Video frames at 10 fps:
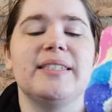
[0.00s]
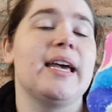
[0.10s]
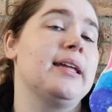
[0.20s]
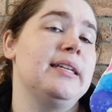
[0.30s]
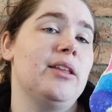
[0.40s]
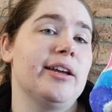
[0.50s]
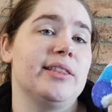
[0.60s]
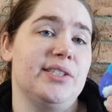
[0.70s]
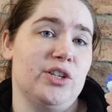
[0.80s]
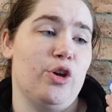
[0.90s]
exactly like
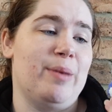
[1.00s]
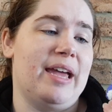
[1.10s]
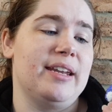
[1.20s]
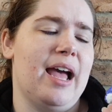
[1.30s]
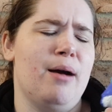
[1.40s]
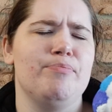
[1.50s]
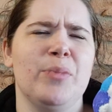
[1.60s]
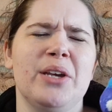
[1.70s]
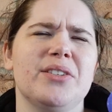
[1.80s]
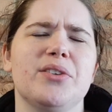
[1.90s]
the snowman. Um,
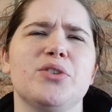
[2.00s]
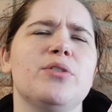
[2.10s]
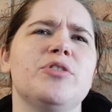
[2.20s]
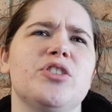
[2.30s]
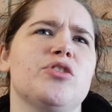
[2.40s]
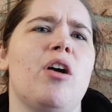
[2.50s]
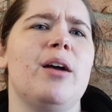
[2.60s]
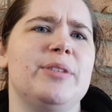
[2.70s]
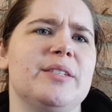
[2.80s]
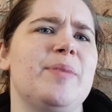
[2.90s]
so it's sort of
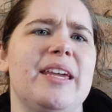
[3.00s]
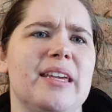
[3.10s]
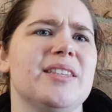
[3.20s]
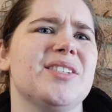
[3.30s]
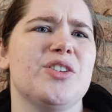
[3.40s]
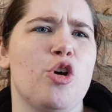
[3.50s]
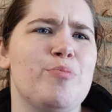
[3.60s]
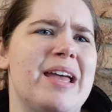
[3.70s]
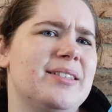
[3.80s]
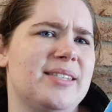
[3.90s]
described as being in the
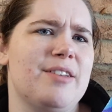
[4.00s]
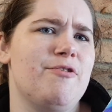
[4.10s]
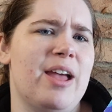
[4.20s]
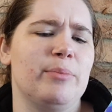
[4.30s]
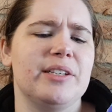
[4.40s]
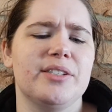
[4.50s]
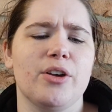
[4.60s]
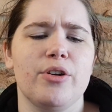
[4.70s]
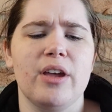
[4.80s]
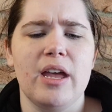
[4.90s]
snowman scent family.
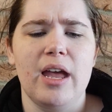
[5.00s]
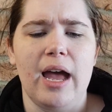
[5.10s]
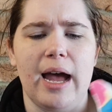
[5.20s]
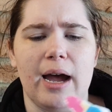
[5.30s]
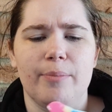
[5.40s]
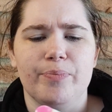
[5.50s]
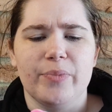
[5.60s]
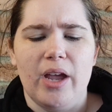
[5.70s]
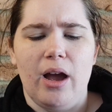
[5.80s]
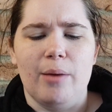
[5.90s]
So um,
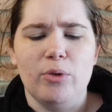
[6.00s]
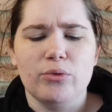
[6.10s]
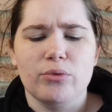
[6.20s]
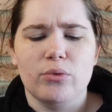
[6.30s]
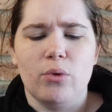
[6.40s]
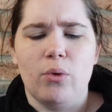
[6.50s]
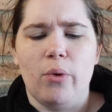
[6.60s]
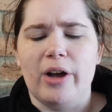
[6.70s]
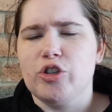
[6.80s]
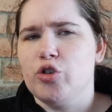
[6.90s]
I'm not
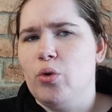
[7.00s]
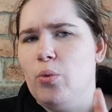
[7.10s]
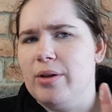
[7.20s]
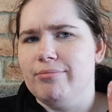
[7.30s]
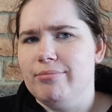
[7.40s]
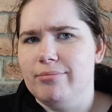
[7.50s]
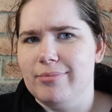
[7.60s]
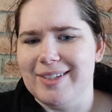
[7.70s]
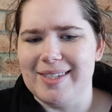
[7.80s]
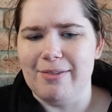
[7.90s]
quite sure what
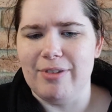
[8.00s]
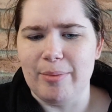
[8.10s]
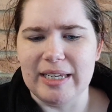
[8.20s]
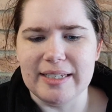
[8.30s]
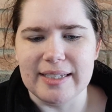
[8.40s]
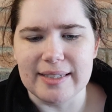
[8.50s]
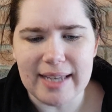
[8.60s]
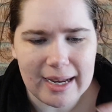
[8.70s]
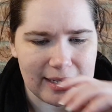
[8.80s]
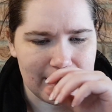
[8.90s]
the scent family is
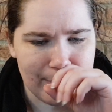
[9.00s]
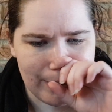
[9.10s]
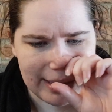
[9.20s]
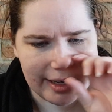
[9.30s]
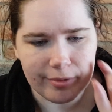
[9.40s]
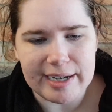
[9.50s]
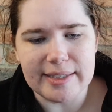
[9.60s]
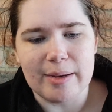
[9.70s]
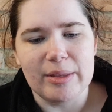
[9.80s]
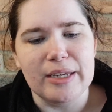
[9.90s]
exactly, but we're going to read
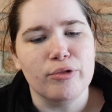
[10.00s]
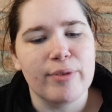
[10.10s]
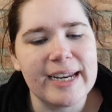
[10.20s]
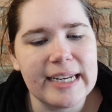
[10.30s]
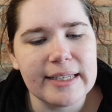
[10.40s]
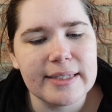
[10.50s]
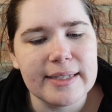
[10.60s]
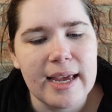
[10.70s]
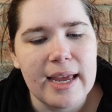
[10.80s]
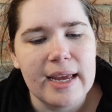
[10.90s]
some of the
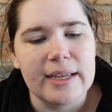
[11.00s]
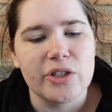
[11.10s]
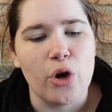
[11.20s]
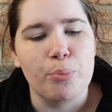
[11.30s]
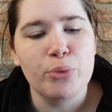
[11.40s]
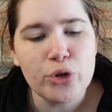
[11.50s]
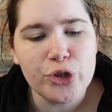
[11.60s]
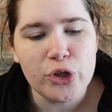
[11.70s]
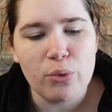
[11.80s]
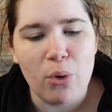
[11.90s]
ingredients. It's got buchu